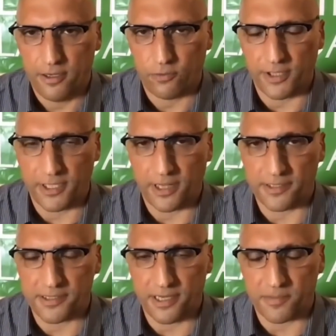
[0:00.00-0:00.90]
when the United
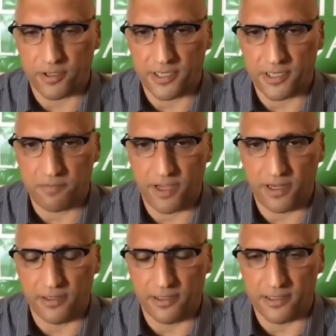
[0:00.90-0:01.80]
States
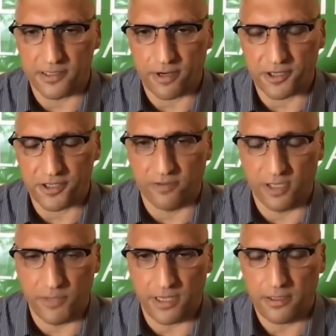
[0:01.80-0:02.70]
participated in the destruction of
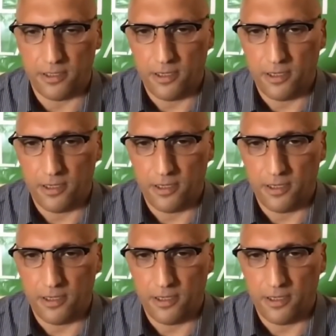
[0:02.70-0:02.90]
Libya.